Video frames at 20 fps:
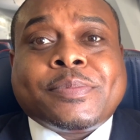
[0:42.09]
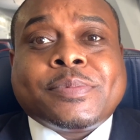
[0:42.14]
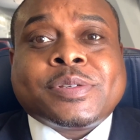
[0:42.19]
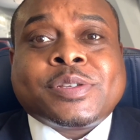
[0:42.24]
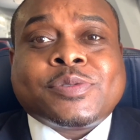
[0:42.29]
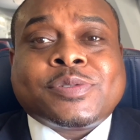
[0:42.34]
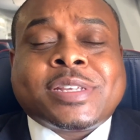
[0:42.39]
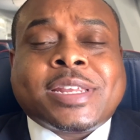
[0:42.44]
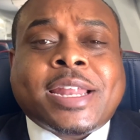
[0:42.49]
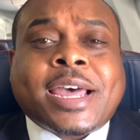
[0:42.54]

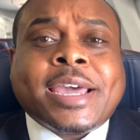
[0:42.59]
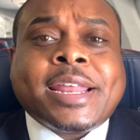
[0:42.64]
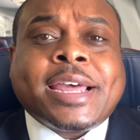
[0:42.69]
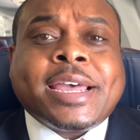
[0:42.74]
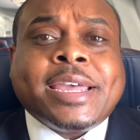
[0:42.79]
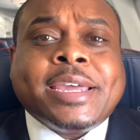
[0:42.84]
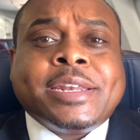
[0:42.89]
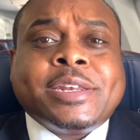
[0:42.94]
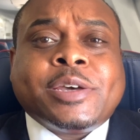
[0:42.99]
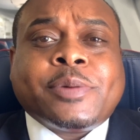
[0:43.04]
So tonight I
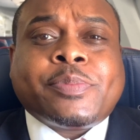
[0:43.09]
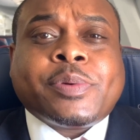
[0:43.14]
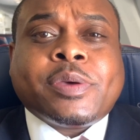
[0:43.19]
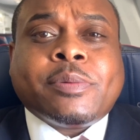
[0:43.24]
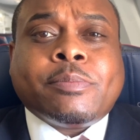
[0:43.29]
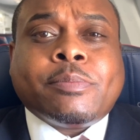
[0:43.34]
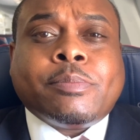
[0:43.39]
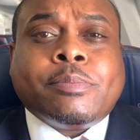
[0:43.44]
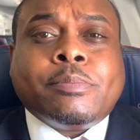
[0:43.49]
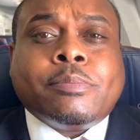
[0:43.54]
end up
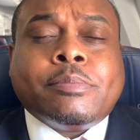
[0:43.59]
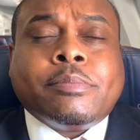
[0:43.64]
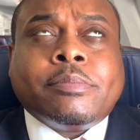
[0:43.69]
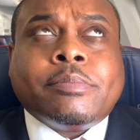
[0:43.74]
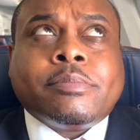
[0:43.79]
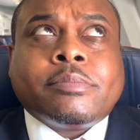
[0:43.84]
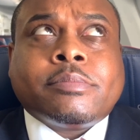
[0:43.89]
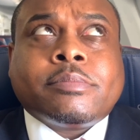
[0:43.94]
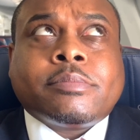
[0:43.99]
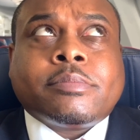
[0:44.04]
in
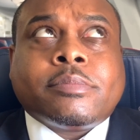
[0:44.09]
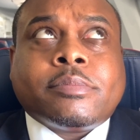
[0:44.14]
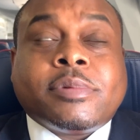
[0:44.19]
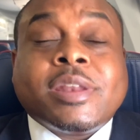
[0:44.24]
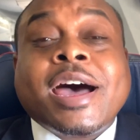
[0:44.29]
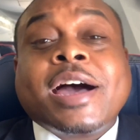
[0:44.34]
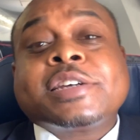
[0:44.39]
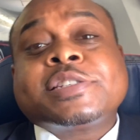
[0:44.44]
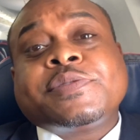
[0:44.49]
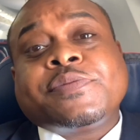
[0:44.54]

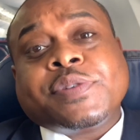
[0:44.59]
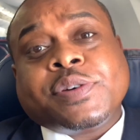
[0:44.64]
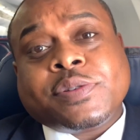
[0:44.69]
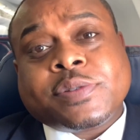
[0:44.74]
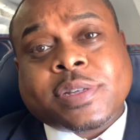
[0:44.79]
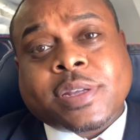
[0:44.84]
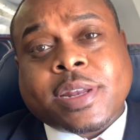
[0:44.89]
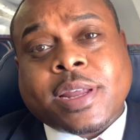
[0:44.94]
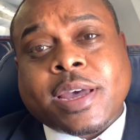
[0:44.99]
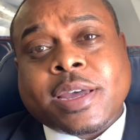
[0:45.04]
Knoxville
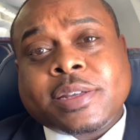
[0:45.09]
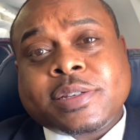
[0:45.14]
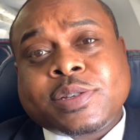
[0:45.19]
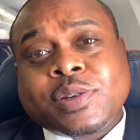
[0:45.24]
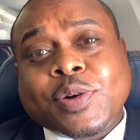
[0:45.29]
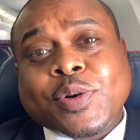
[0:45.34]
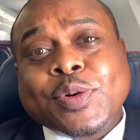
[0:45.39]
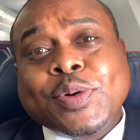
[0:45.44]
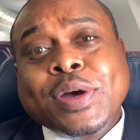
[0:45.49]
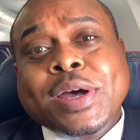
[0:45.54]
tonight,
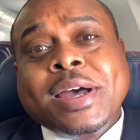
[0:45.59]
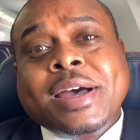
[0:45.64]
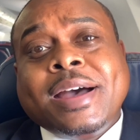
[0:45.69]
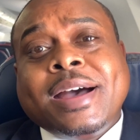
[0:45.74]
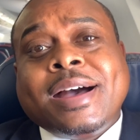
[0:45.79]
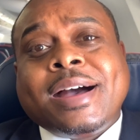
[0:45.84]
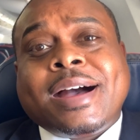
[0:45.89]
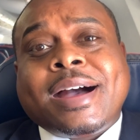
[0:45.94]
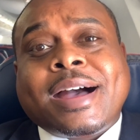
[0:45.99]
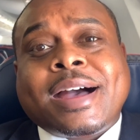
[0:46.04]
so
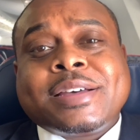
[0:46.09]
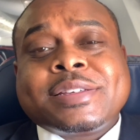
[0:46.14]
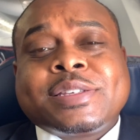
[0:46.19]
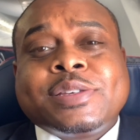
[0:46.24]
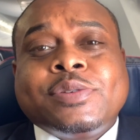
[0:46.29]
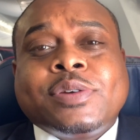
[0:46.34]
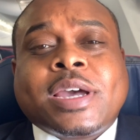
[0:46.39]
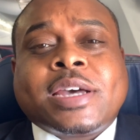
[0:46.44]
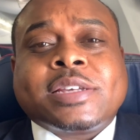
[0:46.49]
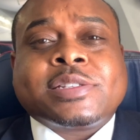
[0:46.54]
I'll
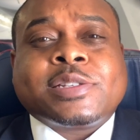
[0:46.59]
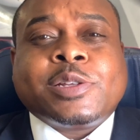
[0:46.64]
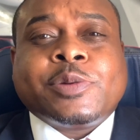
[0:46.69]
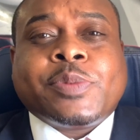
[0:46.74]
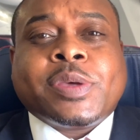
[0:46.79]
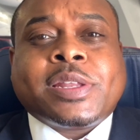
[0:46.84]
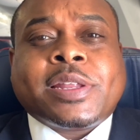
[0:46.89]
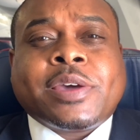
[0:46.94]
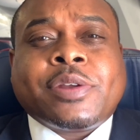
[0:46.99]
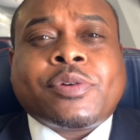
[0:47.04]
see you guys a little
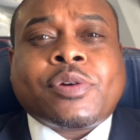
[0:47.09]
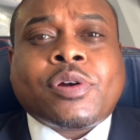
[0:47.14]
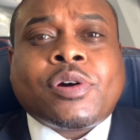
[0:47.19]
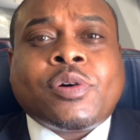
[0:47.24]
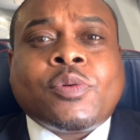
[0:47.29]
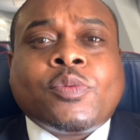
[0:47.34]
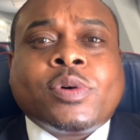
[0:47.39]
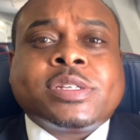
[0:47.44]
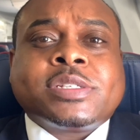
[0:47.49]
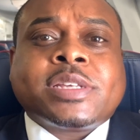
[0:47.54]
bit later
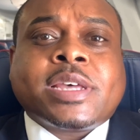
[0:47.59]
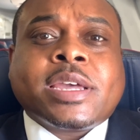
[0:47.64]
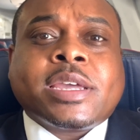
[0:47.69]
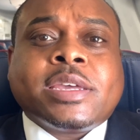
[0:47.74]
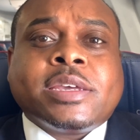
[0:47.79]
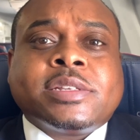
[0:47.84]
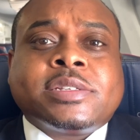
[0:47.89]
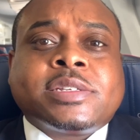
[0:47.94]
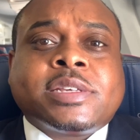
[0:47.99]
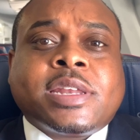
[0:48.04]
on once I
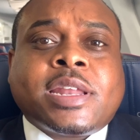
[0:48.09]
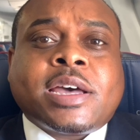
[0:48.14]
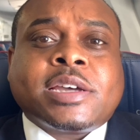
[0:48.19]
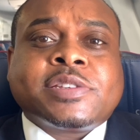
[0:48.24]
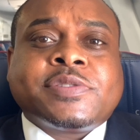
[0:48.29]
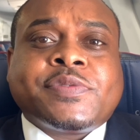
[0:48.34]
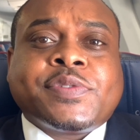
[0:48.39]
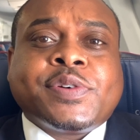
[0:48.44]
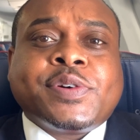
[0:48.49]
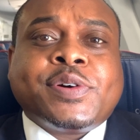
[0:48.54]
get to
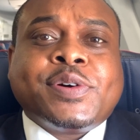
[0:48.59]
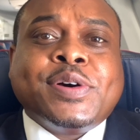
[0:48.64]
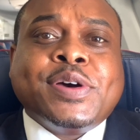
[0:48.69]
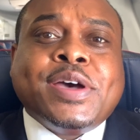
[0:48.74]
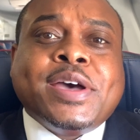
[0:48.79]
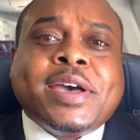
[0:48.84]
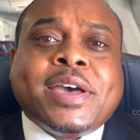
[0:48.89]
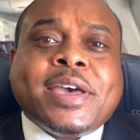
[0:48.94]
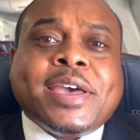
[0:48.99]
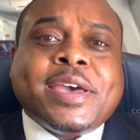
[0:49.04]
Knoxville,
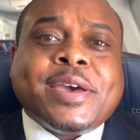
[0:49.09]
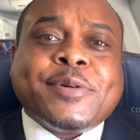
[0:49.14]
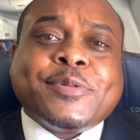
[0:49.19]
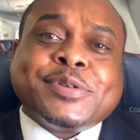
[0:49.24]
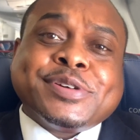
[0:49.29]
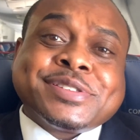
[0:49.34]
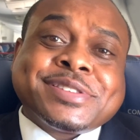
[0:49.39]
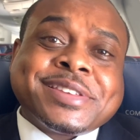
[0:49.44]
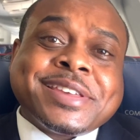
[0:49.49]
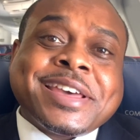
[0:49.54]
and
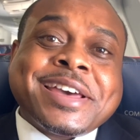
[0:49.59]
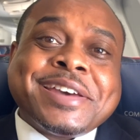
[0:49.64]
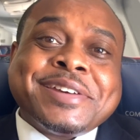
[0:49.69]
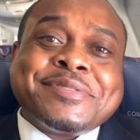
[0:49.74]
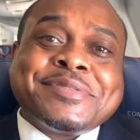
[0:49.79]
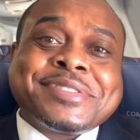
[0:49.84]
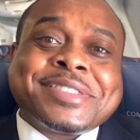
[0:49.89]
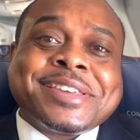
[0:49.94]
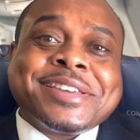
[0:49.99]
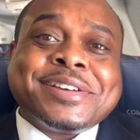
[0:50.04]
we'll see how
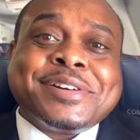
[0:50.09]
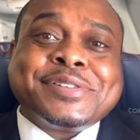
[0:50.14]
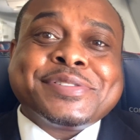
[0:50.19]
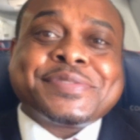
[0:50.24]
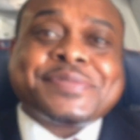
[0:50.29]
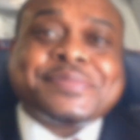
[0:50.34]
everything goes